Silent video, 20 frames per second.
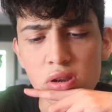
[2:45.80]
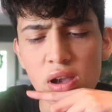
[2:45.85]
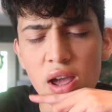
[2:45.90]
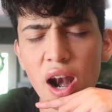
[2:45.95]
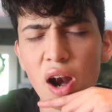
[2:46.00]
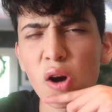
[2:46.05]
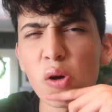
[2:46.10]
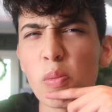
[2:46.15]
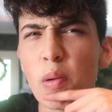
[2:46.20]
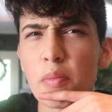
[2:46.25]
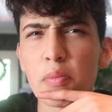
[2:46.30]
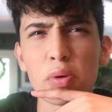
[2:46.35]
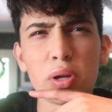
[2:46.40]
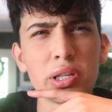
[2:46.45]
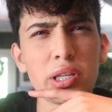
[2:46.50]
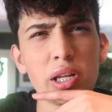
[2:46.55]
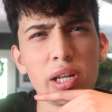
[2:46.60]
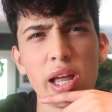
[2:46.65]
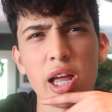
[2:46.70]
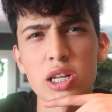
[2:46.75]
And I don't remember
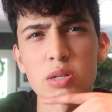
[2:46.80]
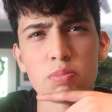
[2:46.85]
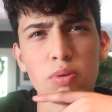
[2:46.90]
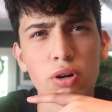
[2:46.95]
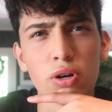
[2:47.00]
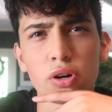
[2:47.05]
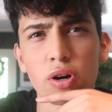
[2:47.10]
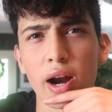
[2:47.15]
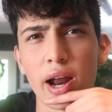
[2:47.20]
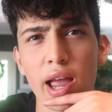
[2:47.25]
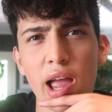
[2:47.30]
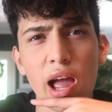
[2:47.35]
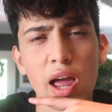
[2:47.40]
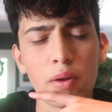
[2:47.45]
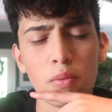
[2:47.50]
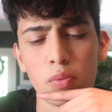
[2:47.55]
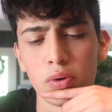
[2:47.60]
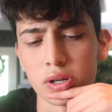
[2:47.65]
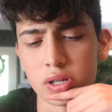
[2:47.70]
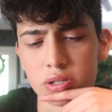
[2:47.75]
what the last burger I
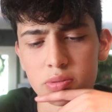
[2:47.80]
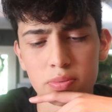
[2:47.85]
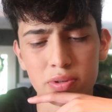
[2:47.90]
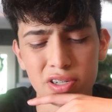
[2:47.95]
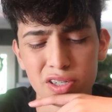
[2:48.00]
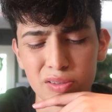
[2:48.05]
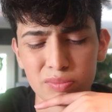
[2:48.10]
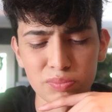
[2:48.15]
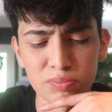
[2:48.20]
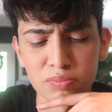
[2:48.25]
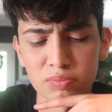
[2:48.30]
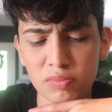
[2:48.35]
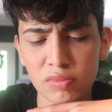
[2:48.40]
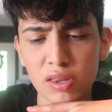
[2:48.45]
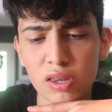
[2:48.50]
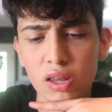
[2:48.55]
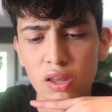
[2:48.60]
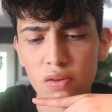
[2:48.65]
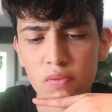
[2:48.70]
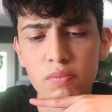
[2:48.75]
had was, but
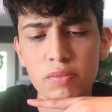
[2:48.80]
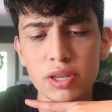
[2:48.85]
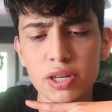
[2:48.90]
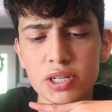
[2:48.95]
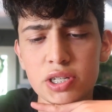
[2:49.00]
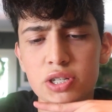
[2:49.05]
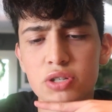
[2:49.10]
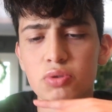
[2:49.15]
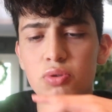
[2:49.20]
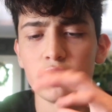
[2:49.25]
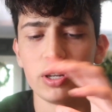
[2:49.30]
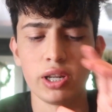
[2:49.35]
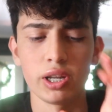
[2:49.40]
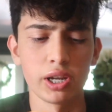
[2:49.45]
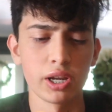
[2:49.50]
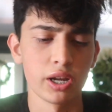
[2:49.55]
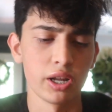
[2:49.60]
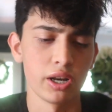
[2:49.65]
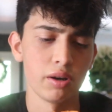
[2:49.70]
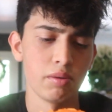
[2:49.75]
this is really
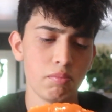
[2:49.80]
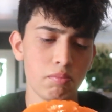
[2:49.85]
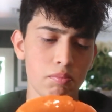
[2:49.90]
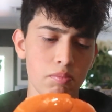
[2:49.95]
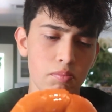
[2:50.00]
good.